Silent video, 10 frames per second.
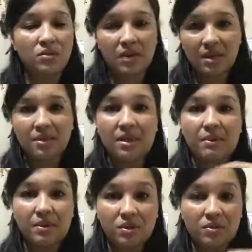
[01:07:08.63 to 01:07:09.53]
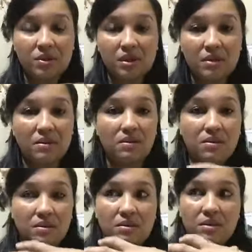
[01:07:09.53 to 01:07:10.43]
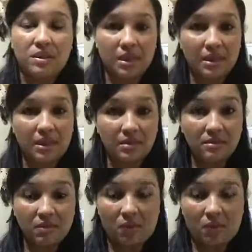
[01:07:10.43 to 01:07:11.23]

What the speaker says: yes, I'm going to still dealing